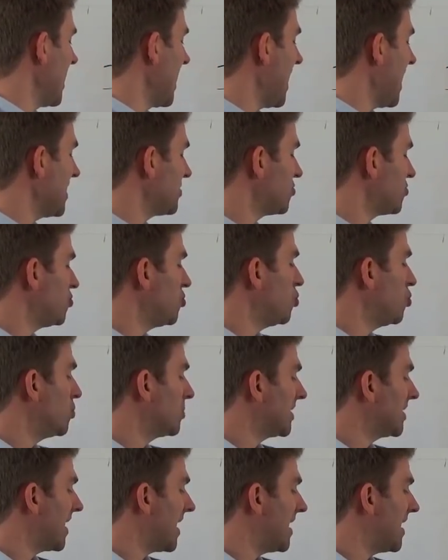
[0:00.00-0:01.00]

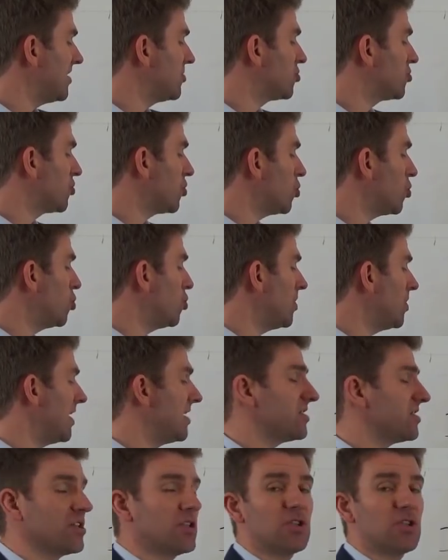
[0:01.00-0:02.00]
SUK2
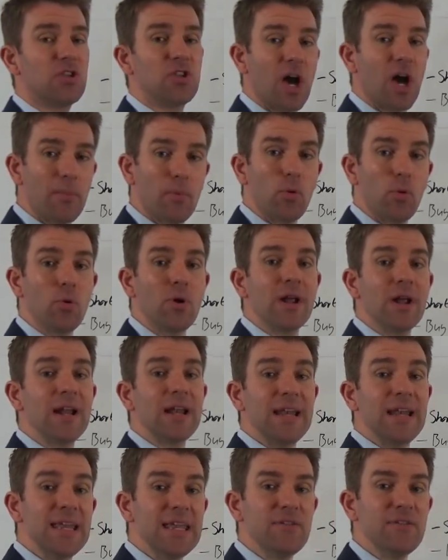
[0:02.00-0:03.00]
is the double
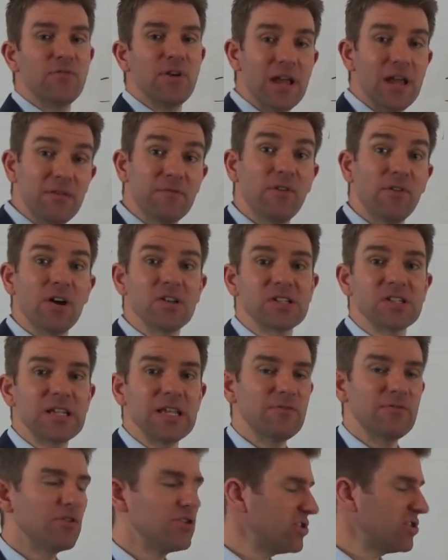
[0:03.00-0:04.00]
inverse
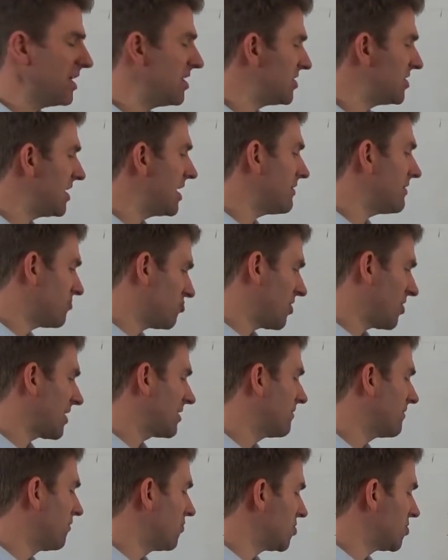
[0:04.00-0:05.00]
leverage ETF
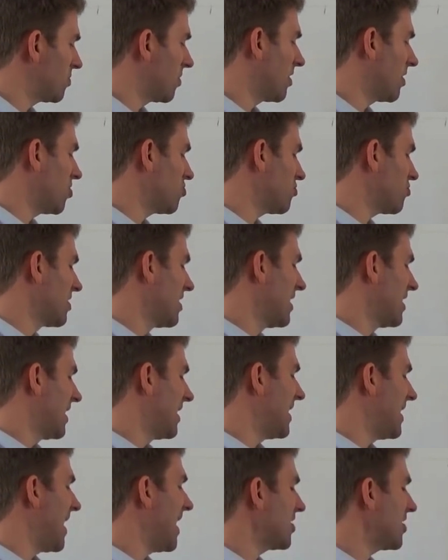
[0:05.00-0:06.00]
tracking the FTSE 100,
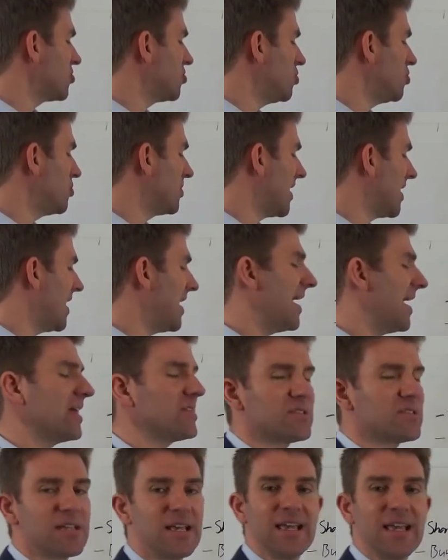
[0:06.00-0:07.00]
and
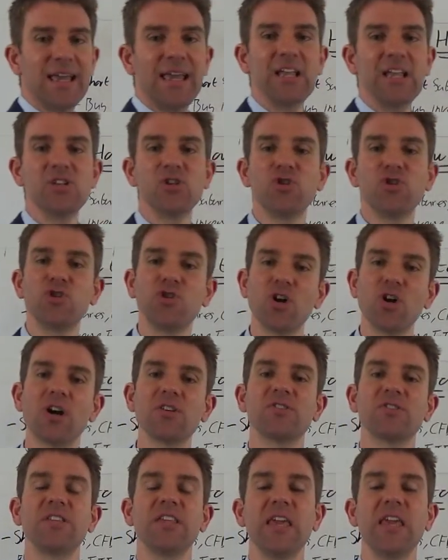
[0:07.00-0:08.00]
XUKS is
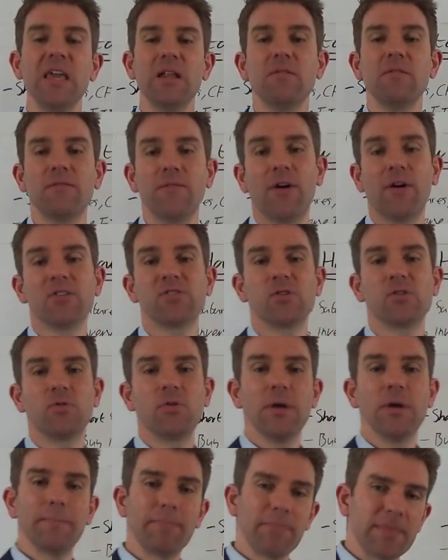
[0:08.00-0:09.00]
just the inverse. So,
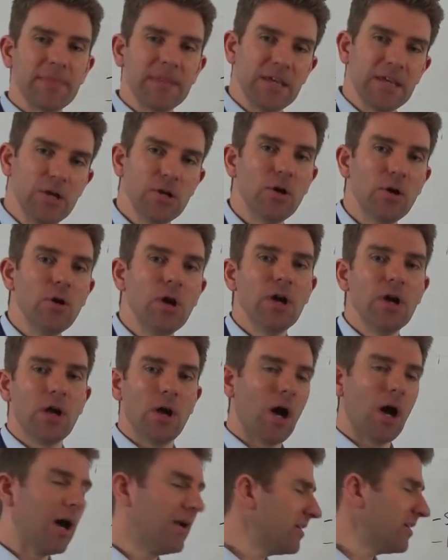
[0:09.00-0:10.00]
you know,
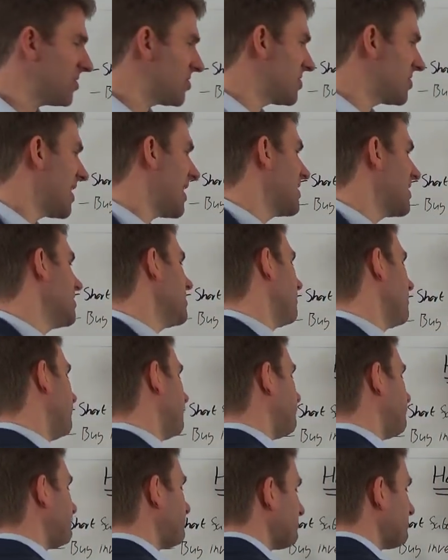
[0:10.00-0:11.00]
understand
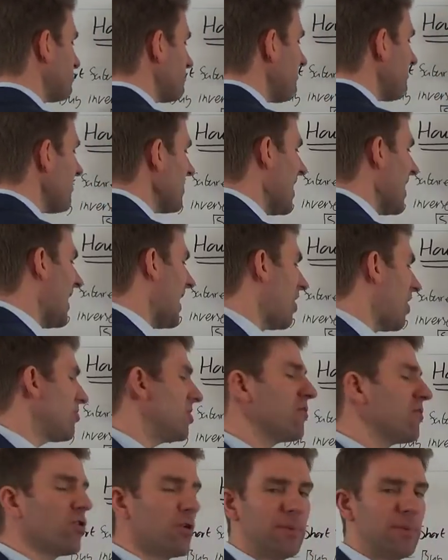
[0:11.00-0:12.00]
how
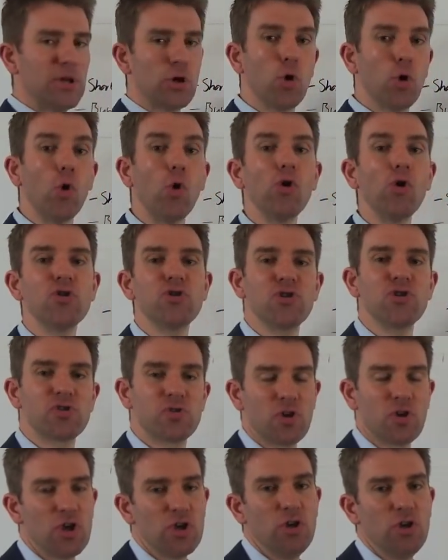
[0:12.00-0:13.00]
you've got to be
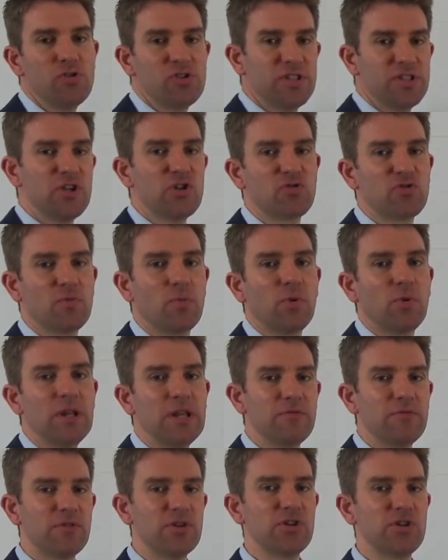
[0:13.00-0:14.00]
cautious. using these triple
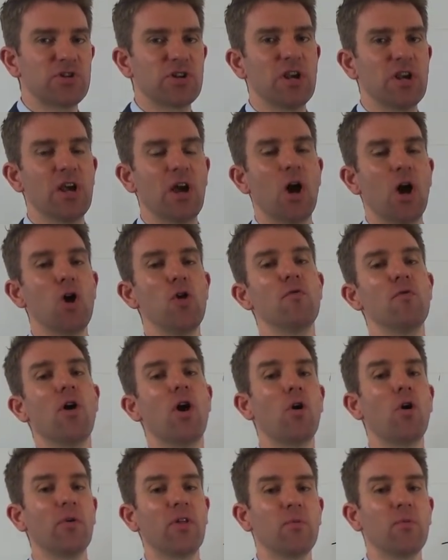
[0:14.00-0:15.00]
leverage,
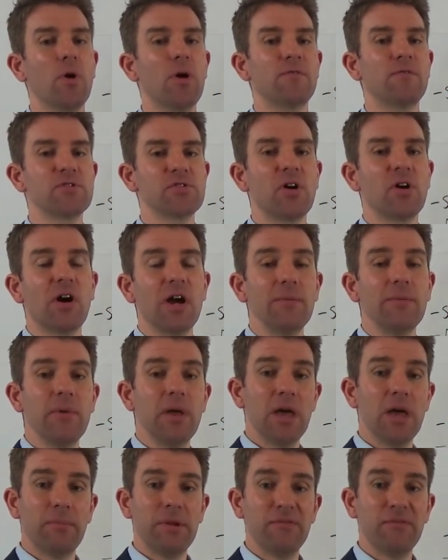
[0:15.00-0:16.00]
holding them over time.
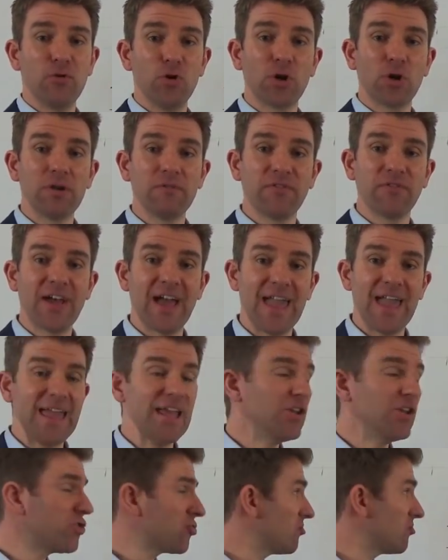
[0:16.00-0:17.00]
But if you're looking for that
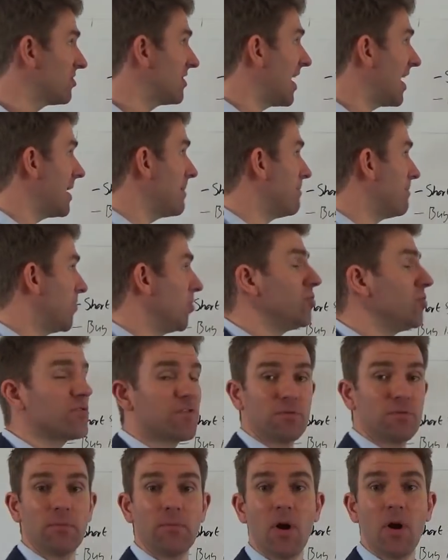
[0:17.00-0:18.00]
intraday boost
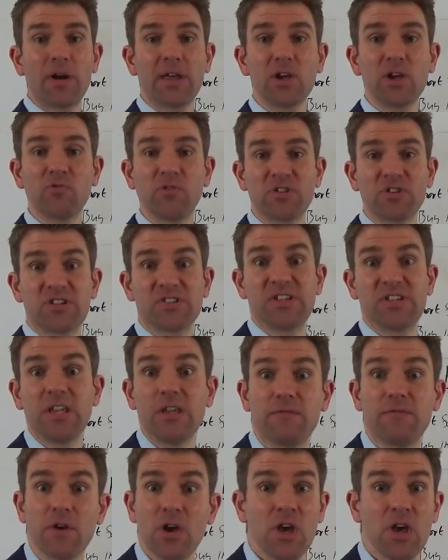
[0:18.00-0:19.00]
from a market crash, let's say
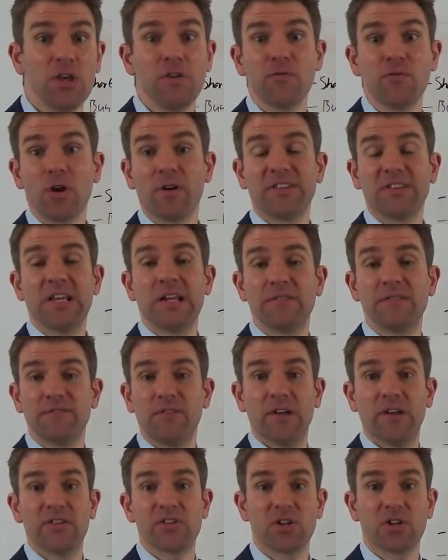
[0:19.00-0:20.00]
you've kind of
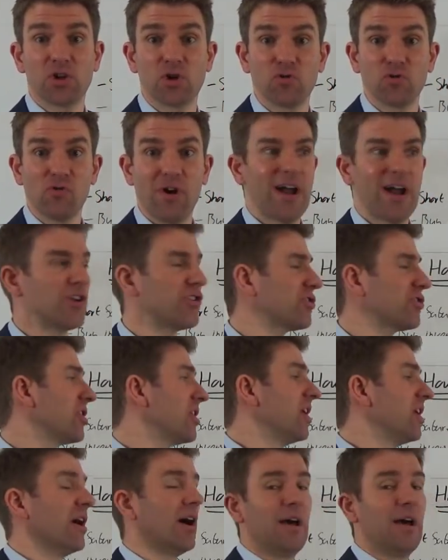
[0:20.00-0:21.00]
identified that it's going to crash
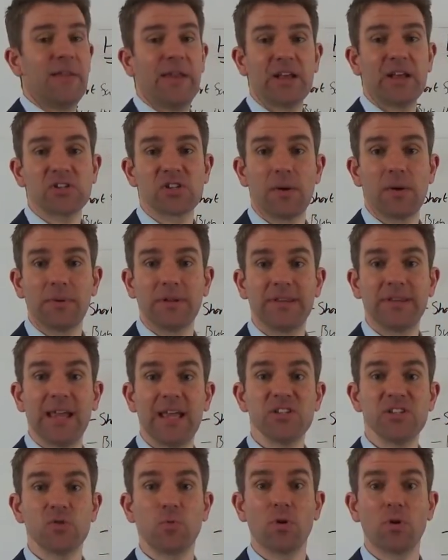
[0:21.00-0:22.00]
in the next couple of
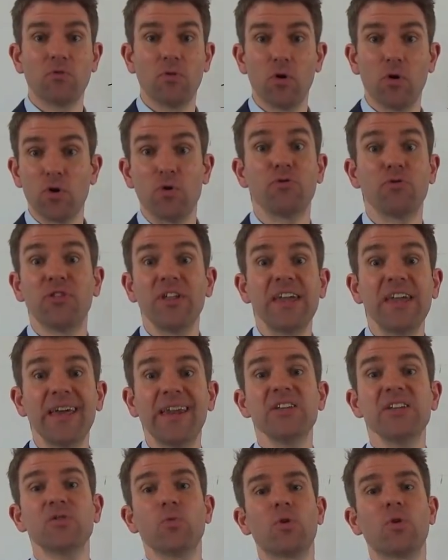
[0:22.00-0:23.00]
days, you want to, or you think it
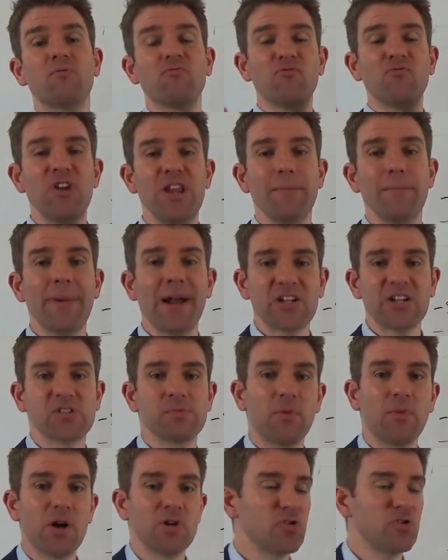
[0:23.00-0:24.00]
is, you want to really
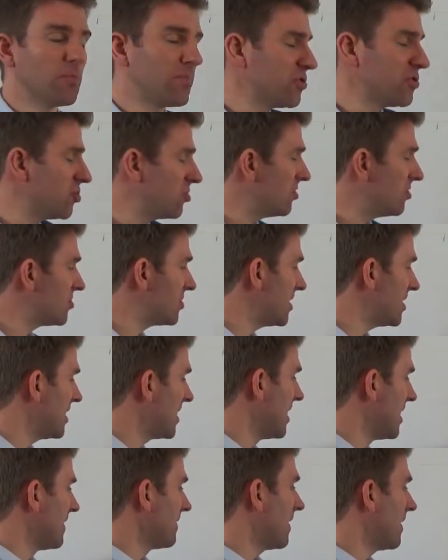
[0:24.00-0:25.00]
maximize your opportunity,
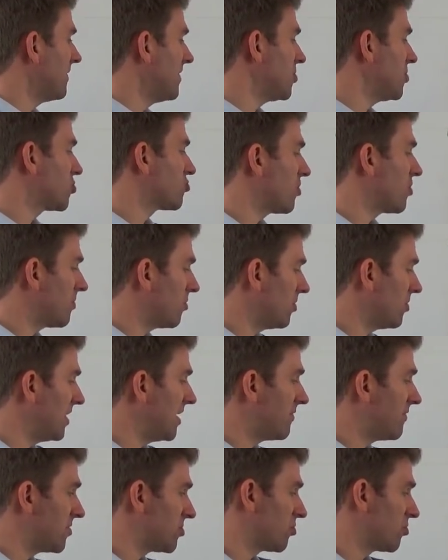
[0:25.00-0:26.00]
then these triple
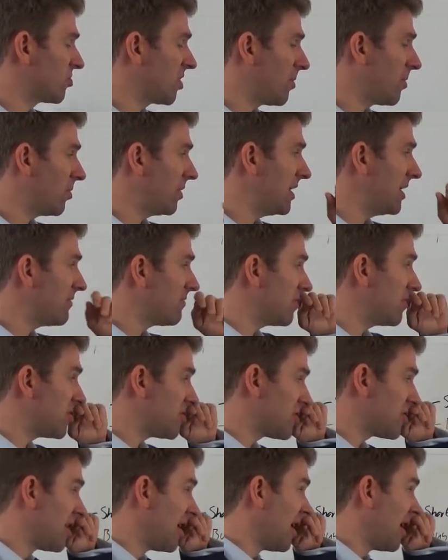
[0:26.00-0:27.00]
leverage or double
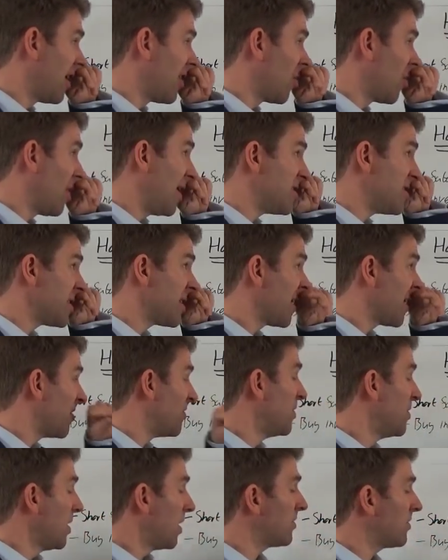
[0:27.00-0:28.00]
leverage are the way to go.
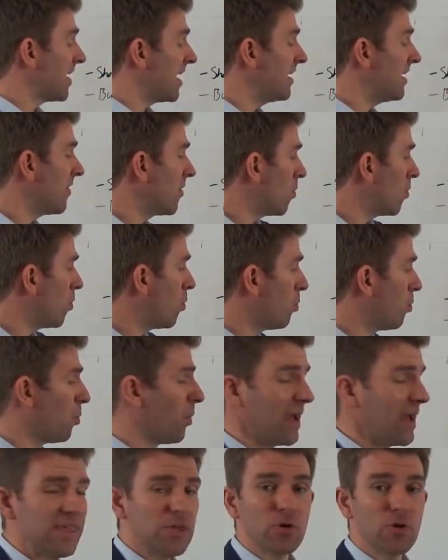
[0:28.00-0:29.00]
Okay, another
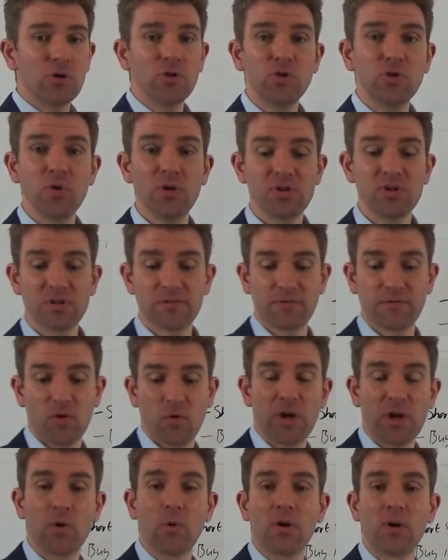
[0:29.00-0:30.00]
way you can do it, just a
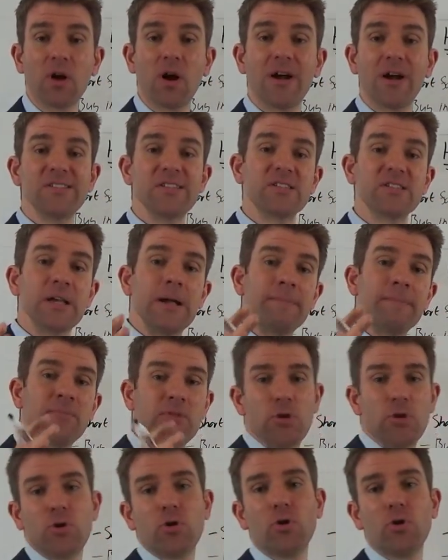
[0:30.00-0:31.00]
quick one, guys, is
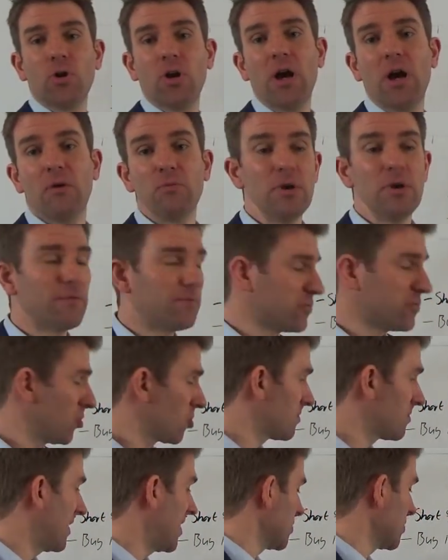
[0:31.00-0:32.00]
you can, we've
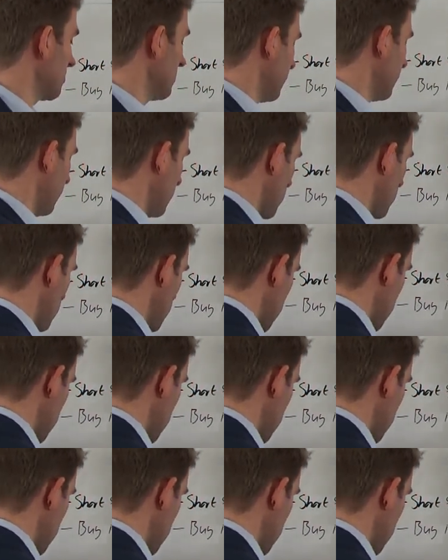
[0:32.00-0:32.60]
talked about this one before,